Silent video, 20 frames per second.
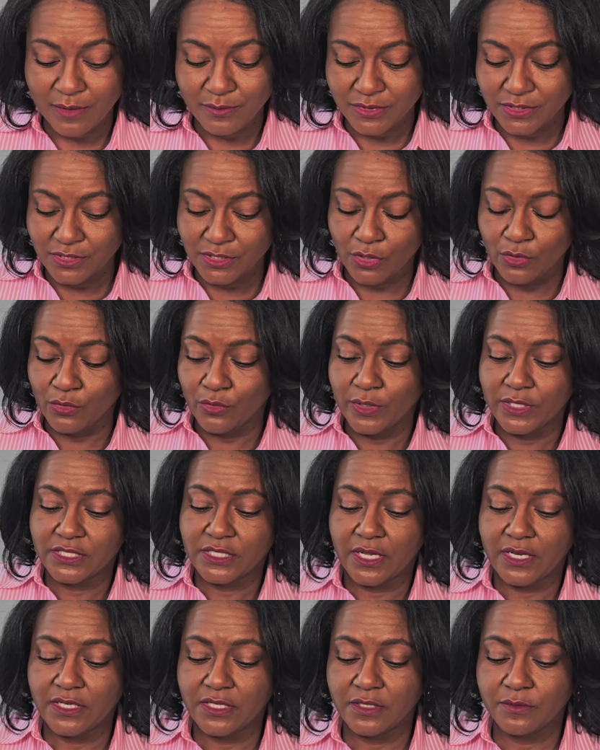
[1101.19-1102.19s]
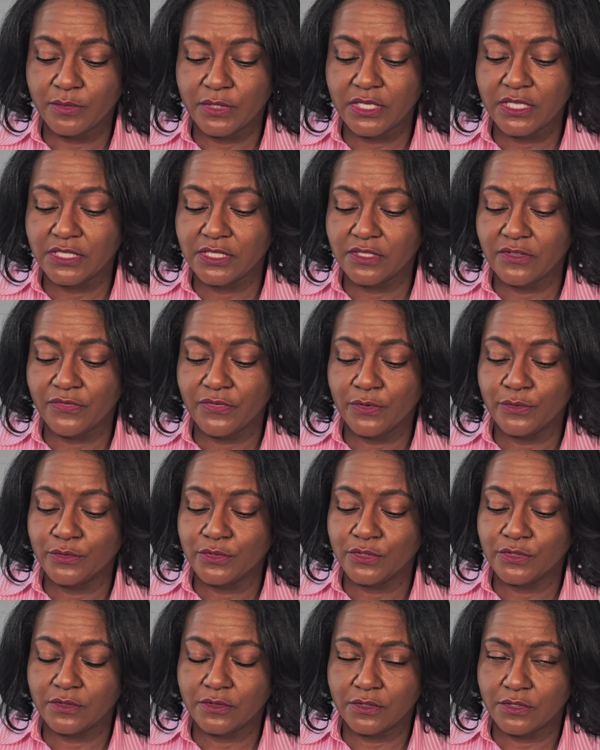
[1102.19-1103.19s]
I'm so excited because the
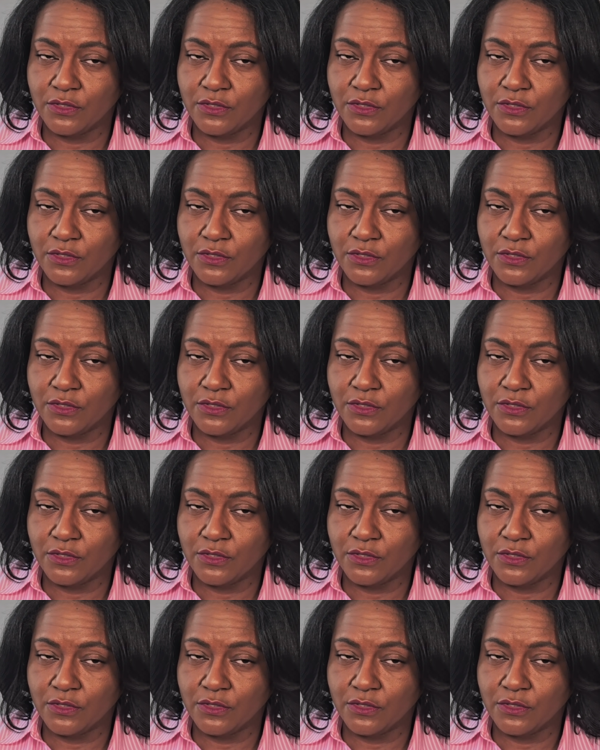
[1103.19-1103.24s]
first